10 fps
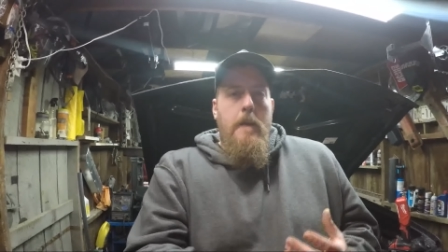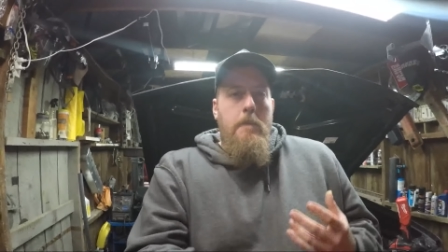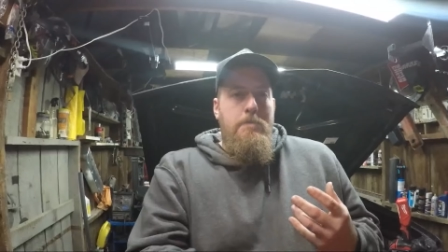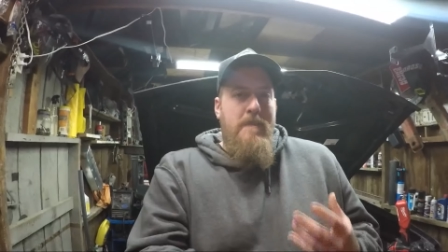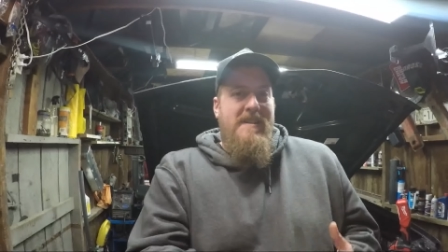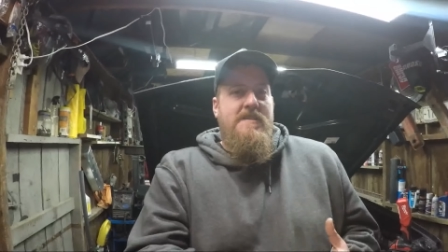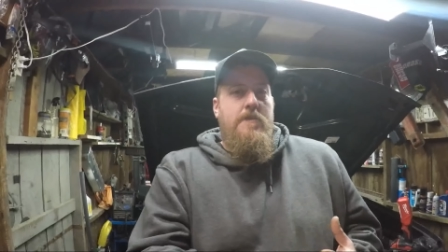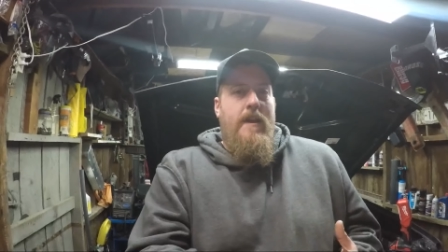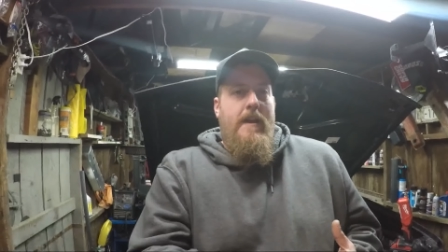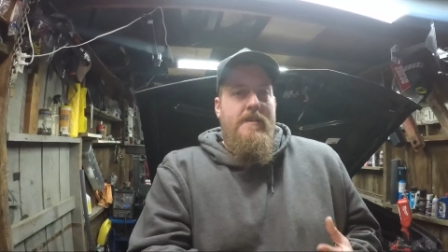mess
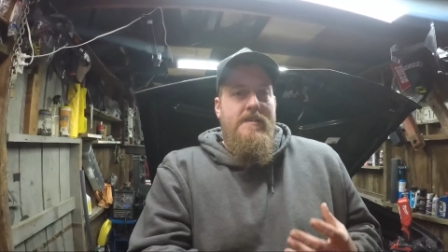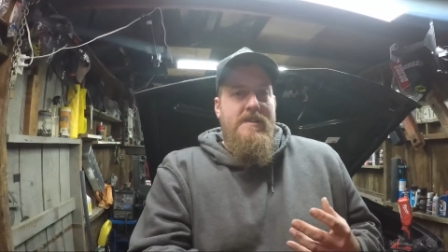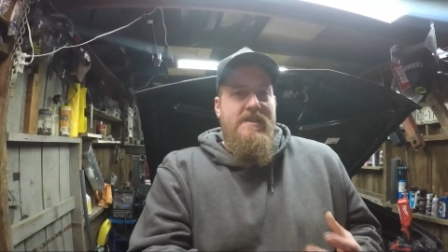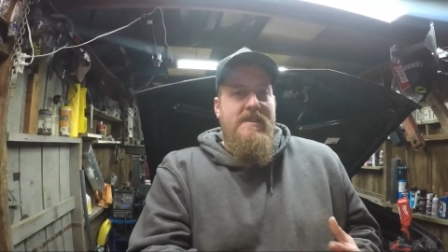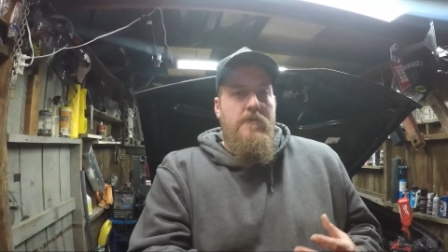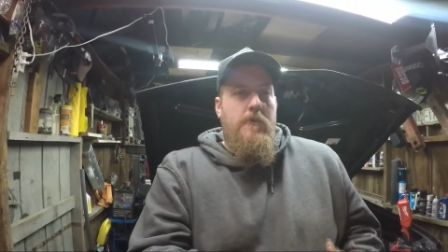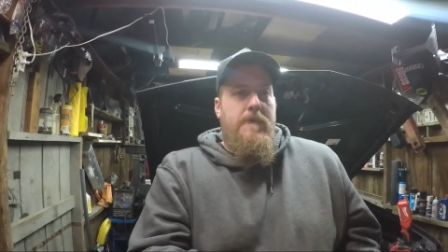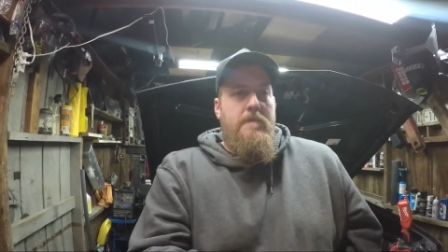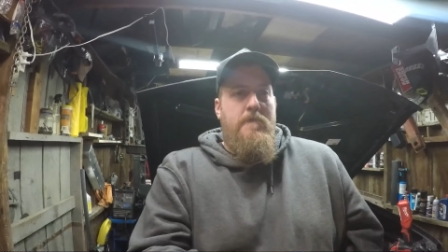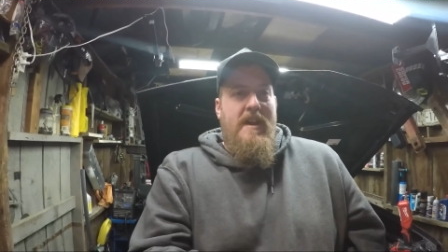around and just see what
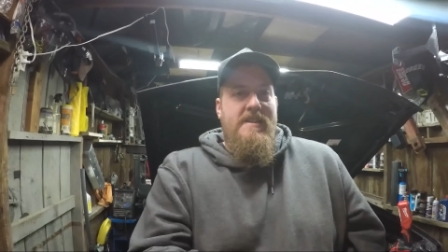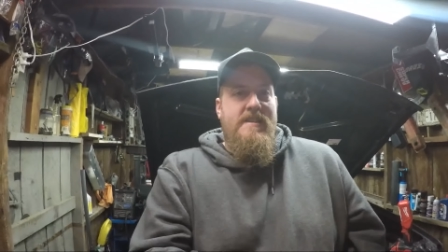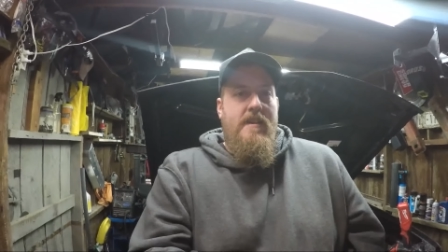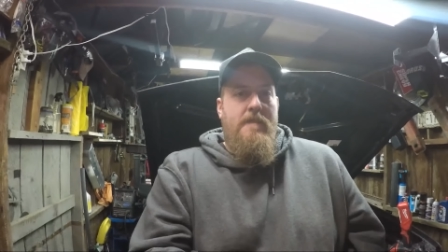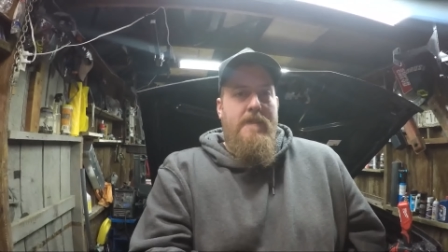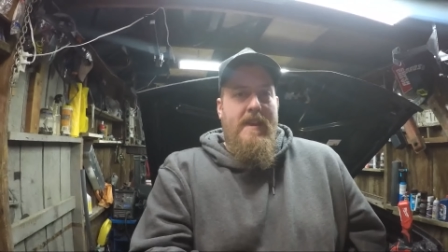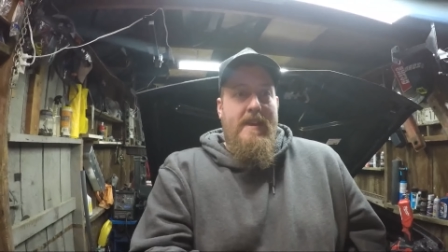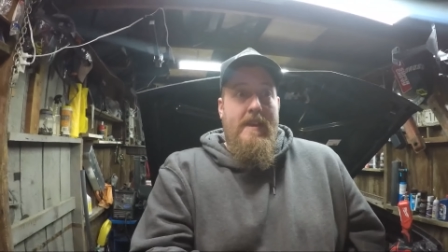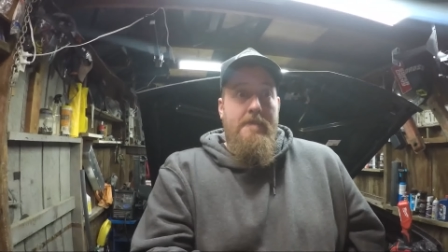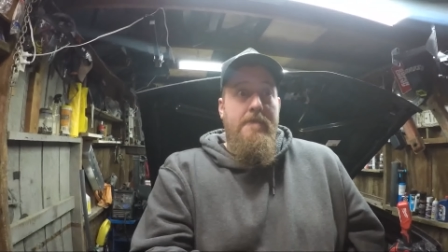the best setup they
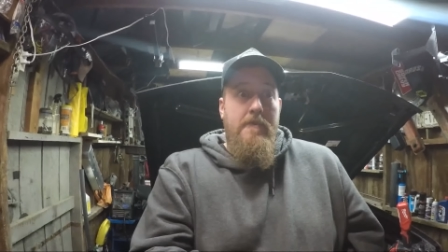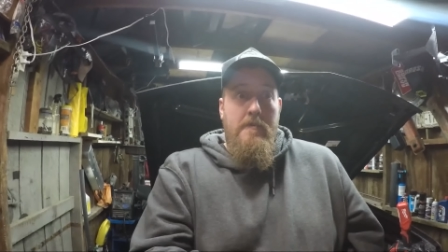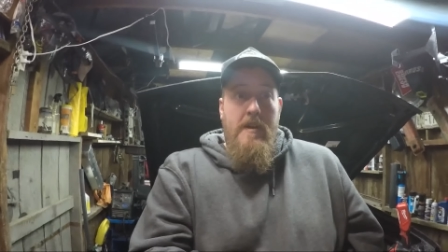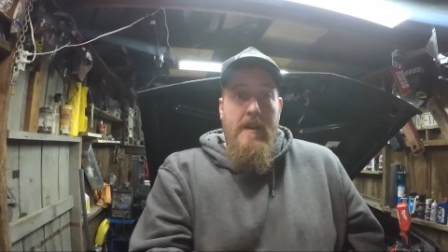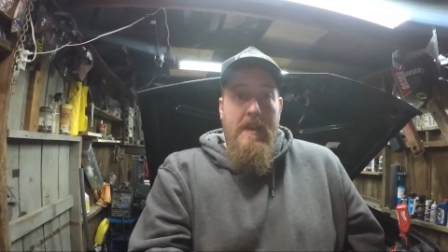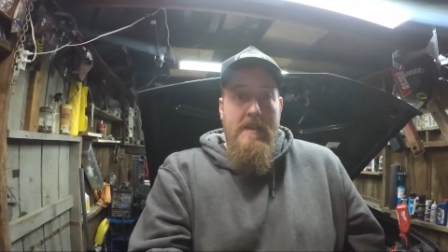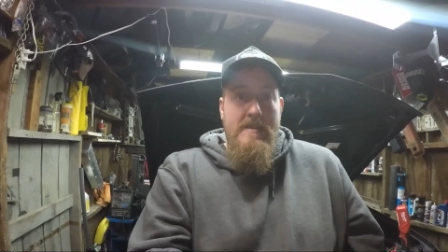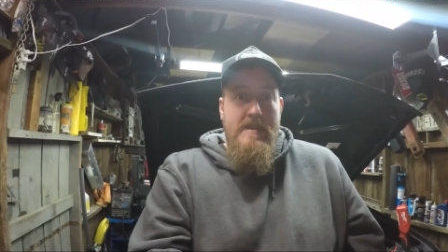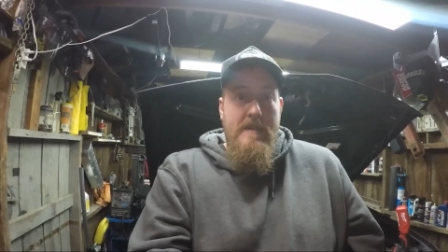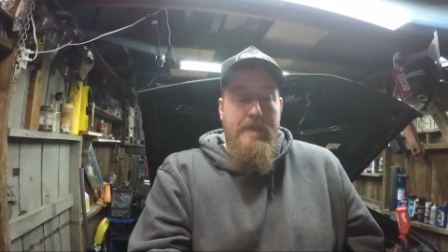can get for their money
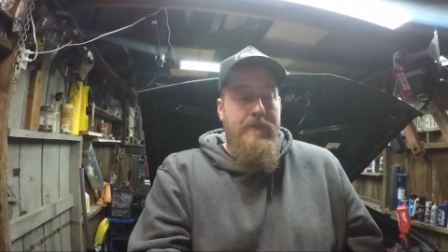is,